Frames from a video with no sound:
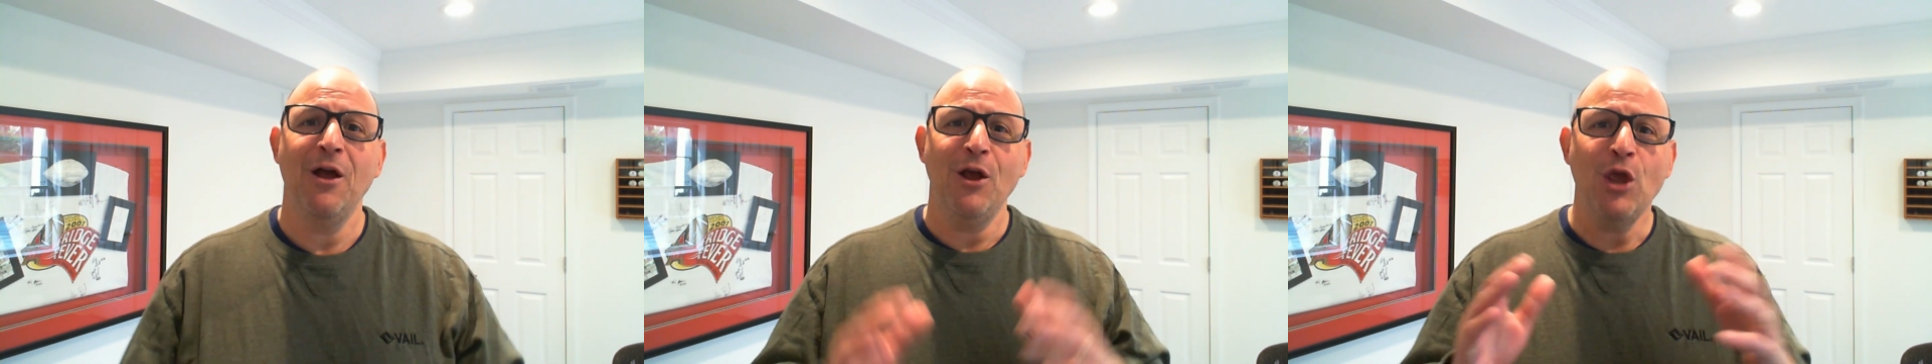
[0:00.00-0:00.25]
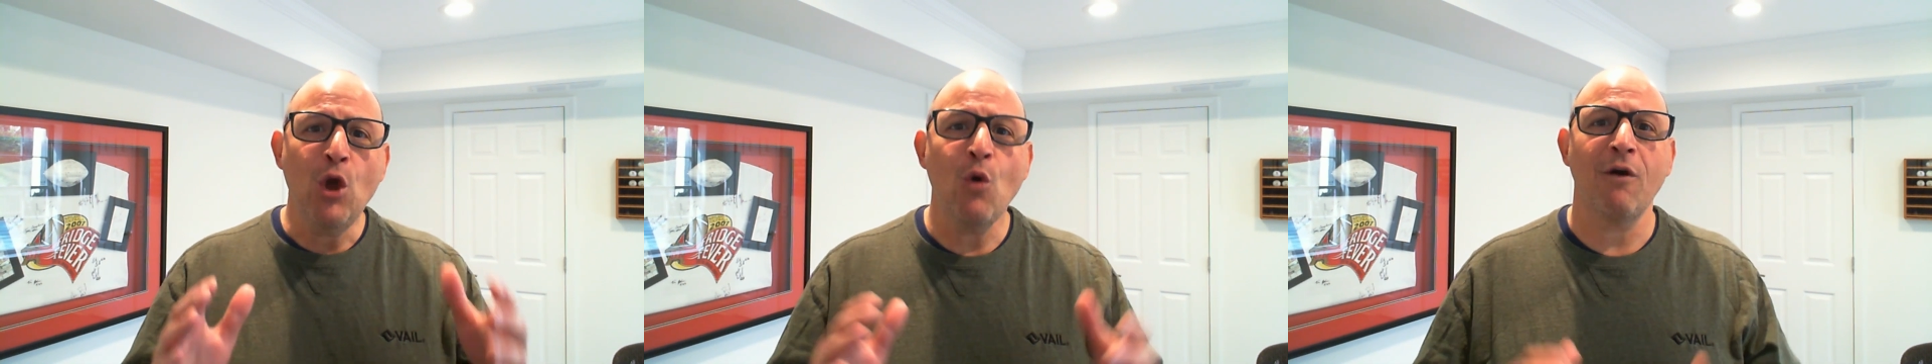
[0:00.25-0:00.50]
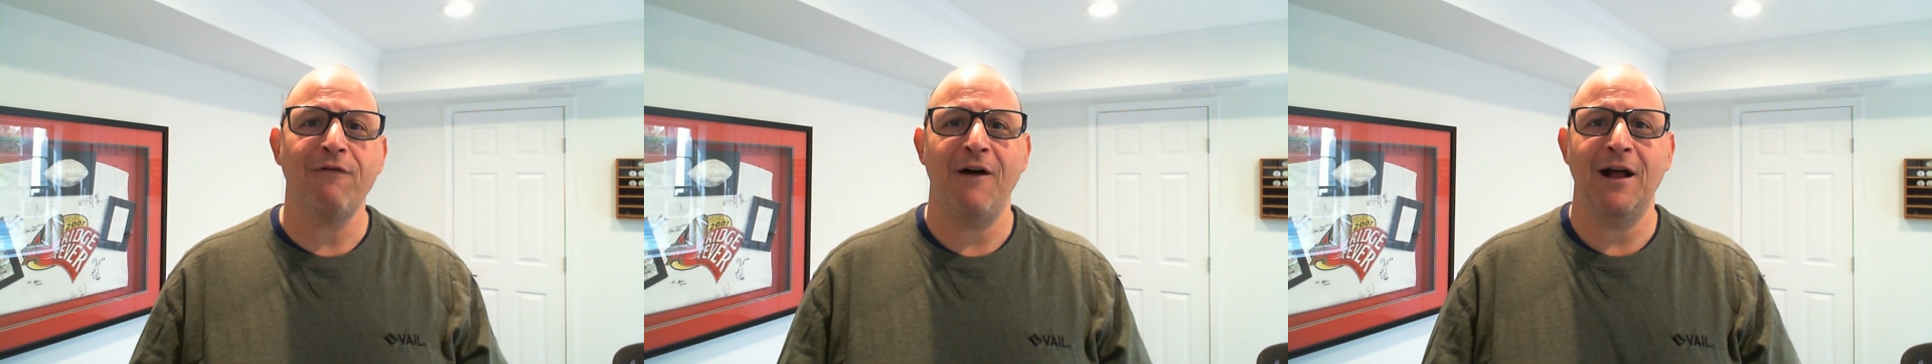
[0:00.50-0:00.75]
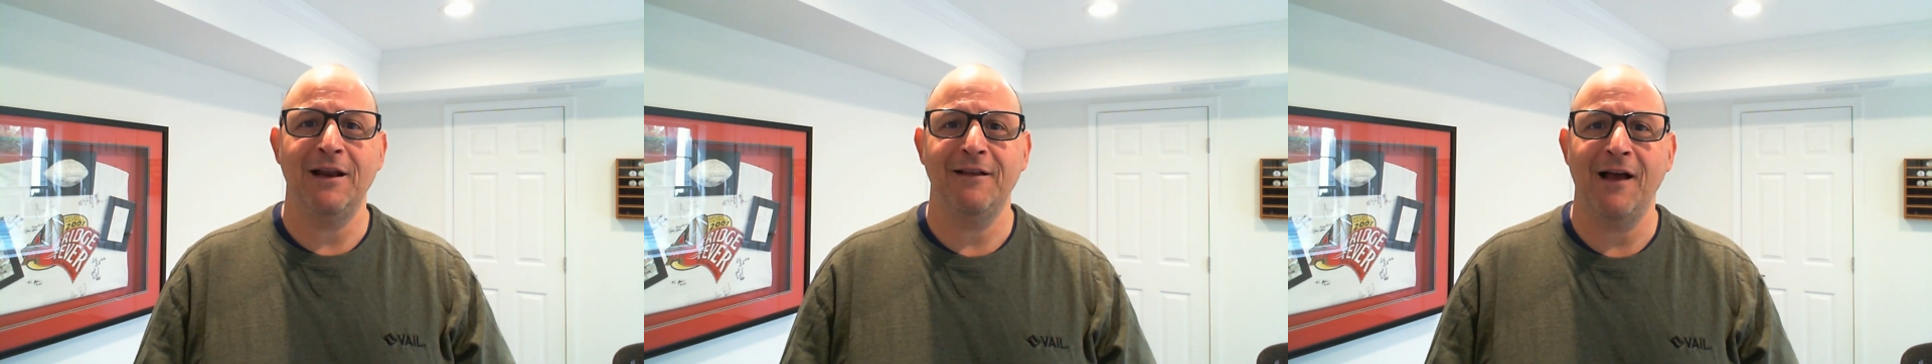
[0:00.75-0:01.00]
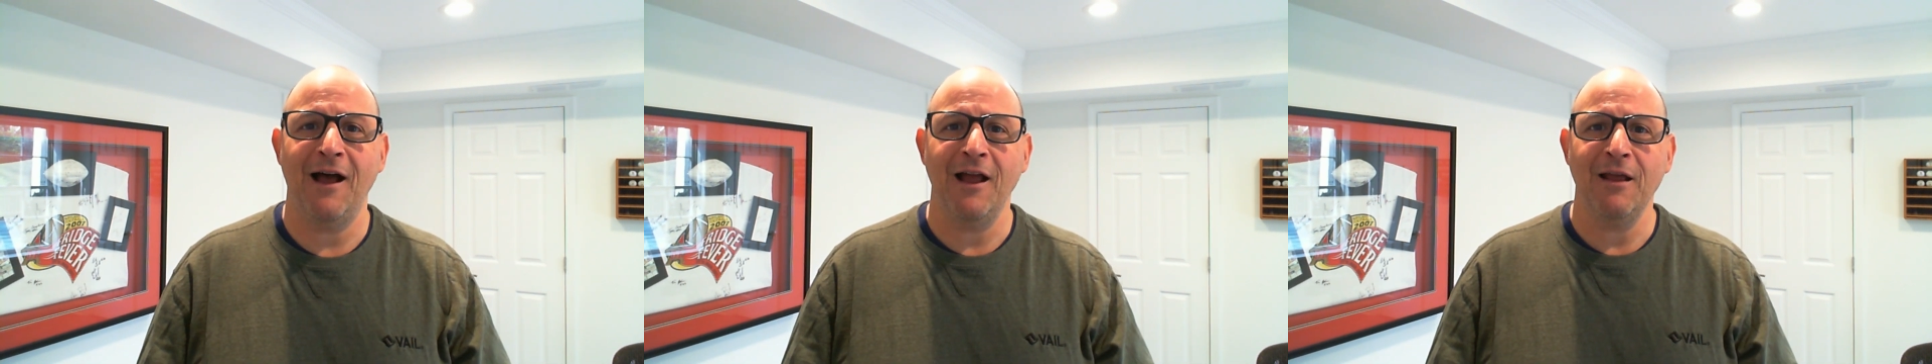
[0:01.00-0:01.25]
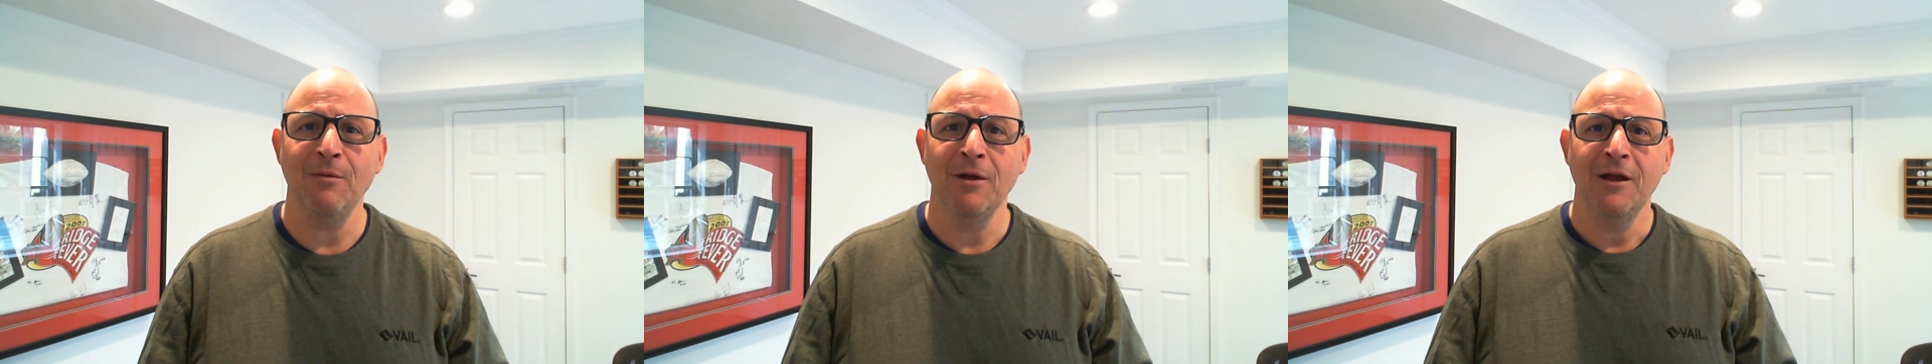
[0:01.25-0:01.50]
you are finding
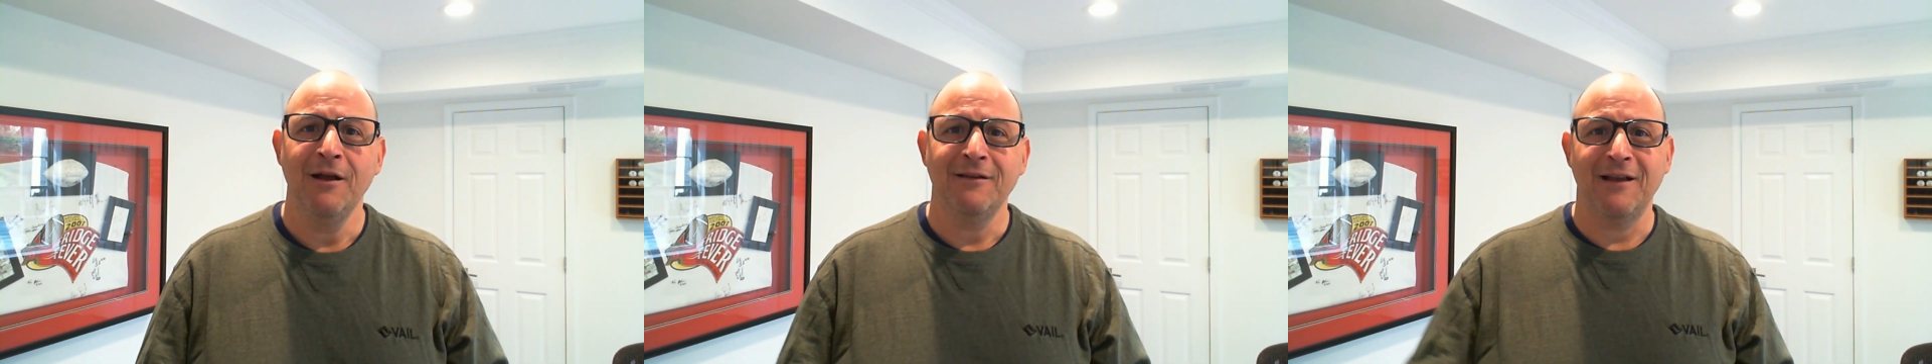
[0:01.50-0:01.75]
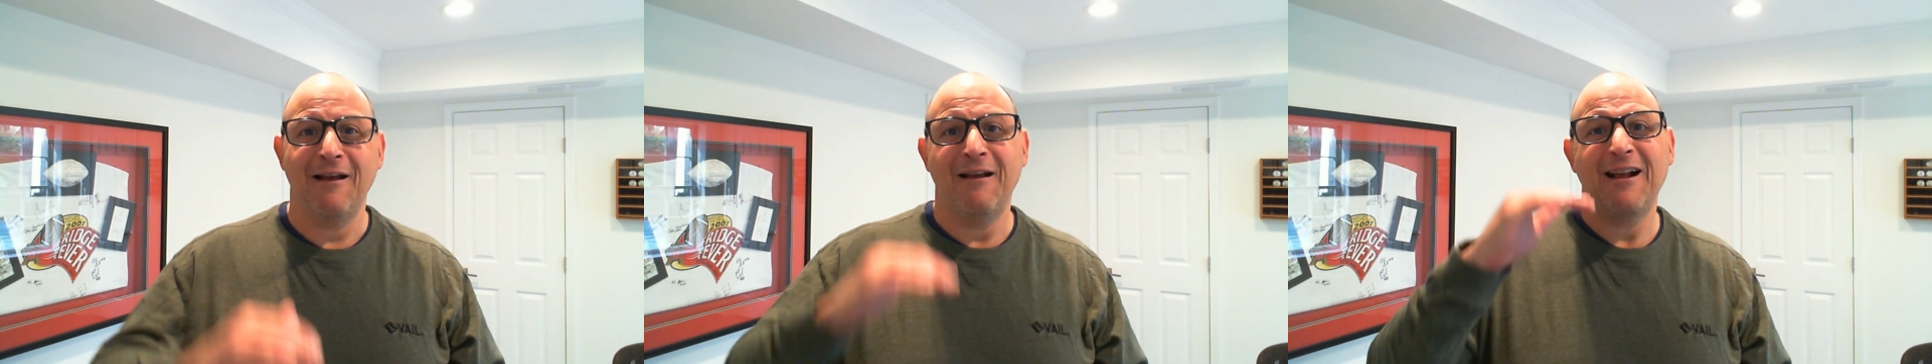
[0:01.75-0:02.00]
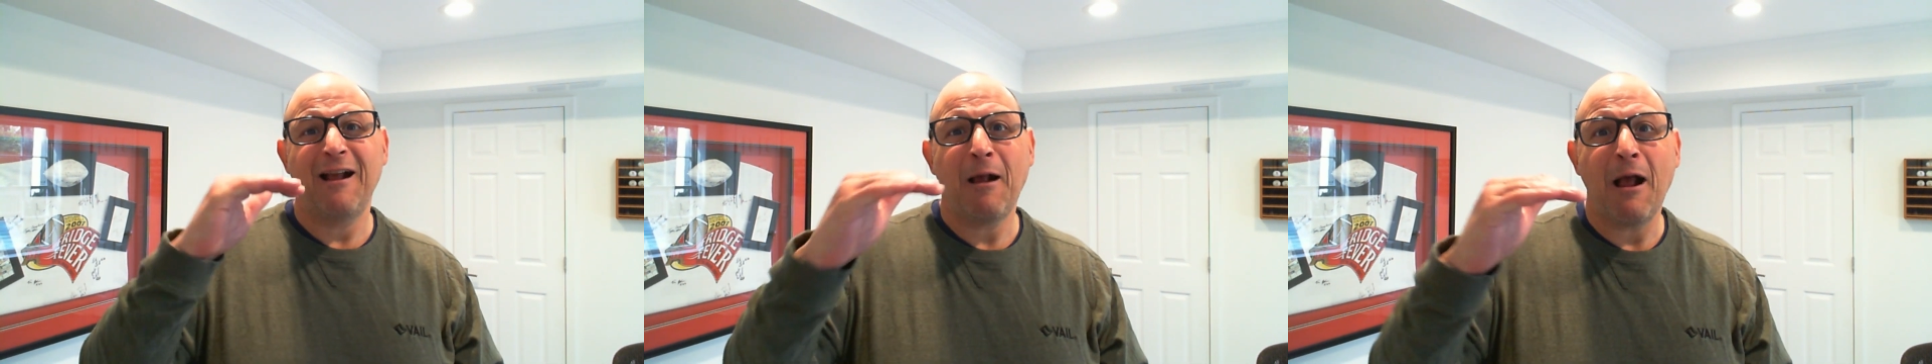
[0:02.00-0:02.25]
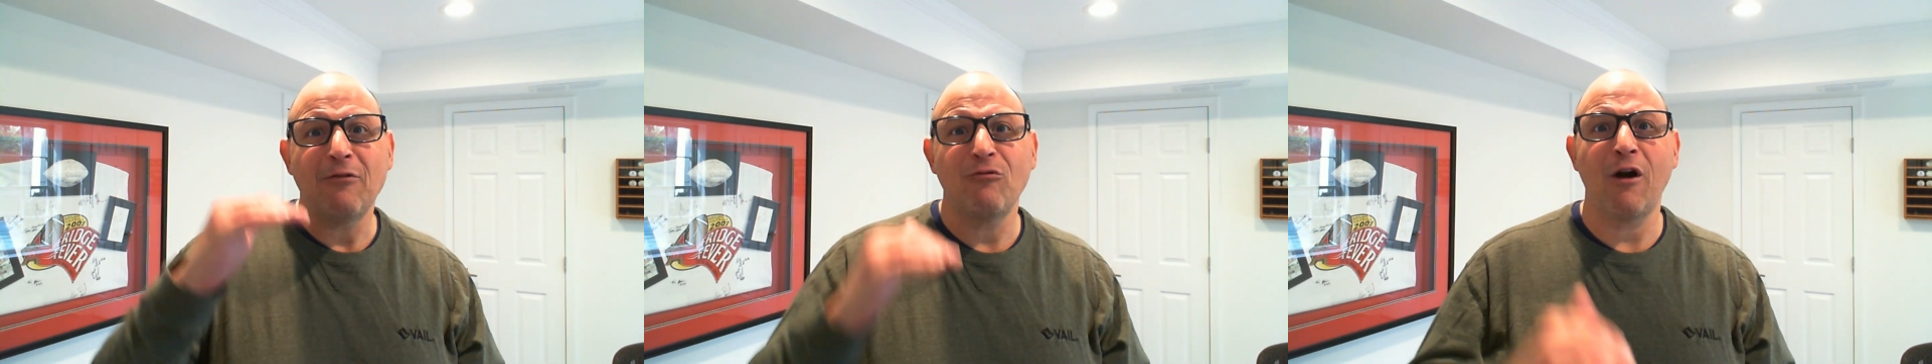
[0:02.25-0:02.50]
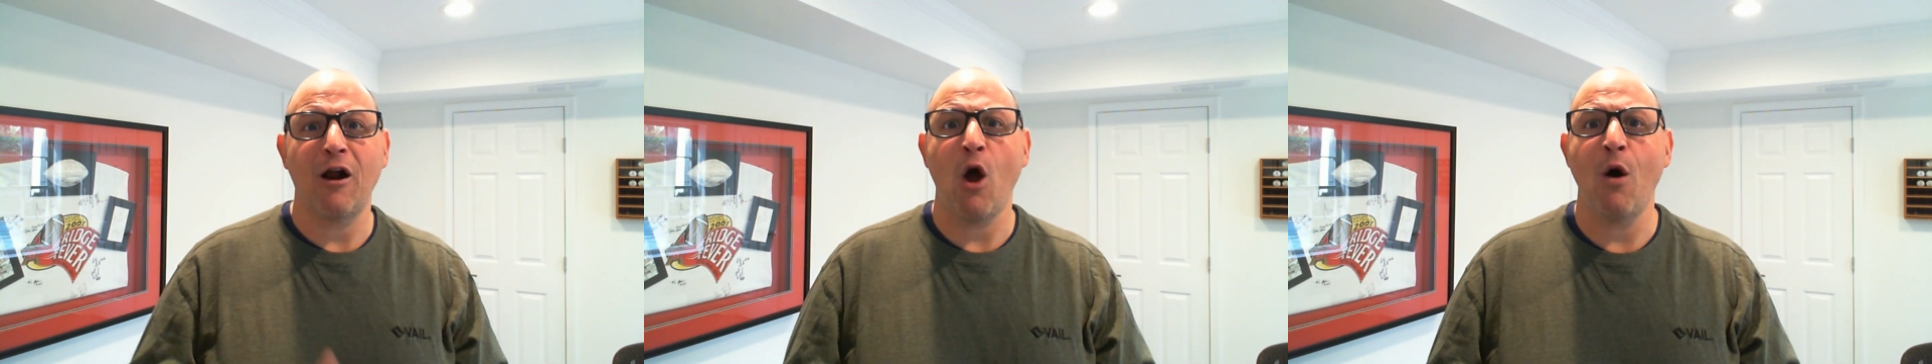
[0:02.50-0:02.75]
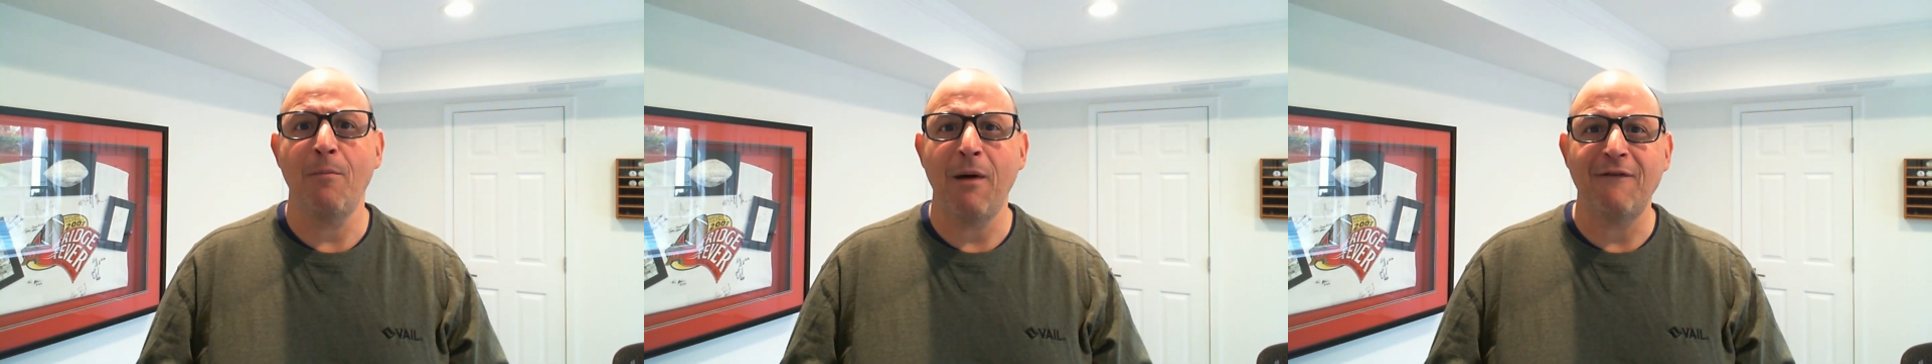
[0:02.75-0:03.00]
time to
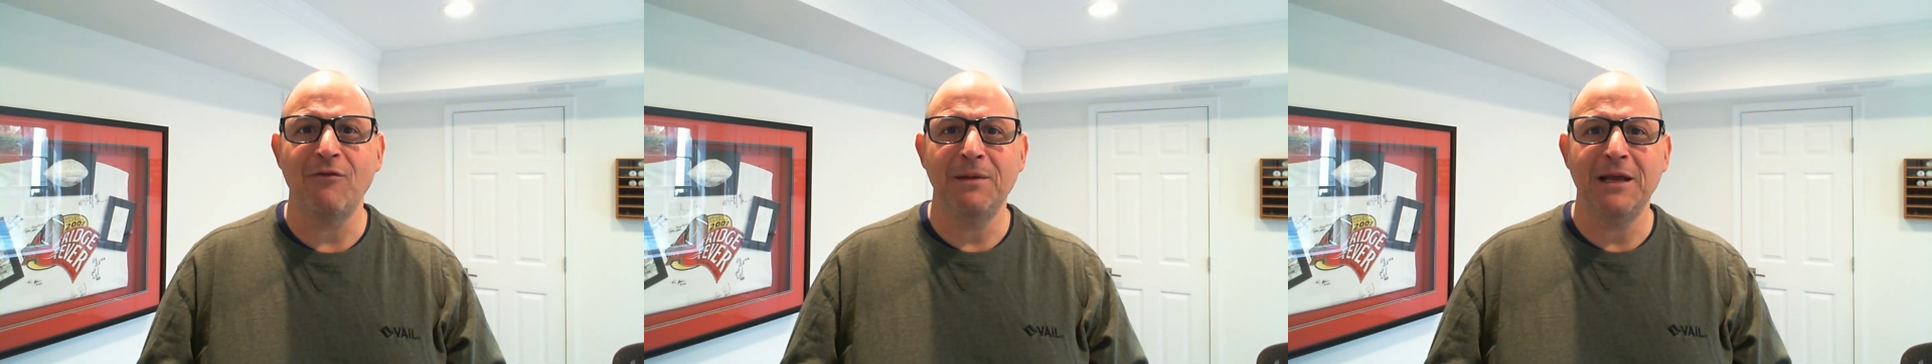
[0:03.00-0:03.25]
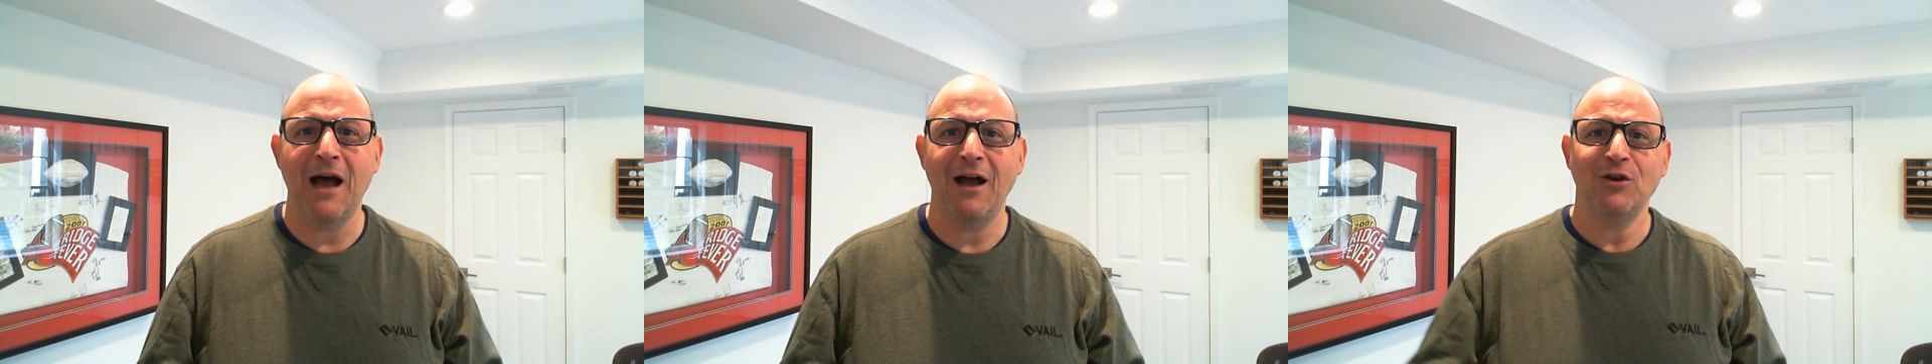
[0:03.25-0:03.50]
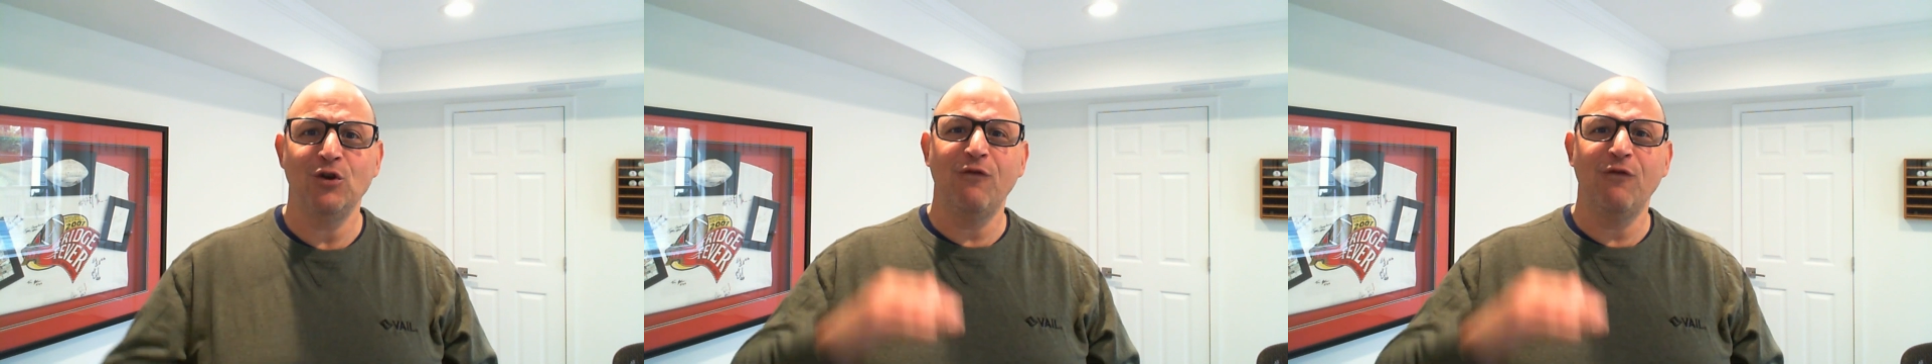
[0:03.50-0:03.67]
go above and beyond.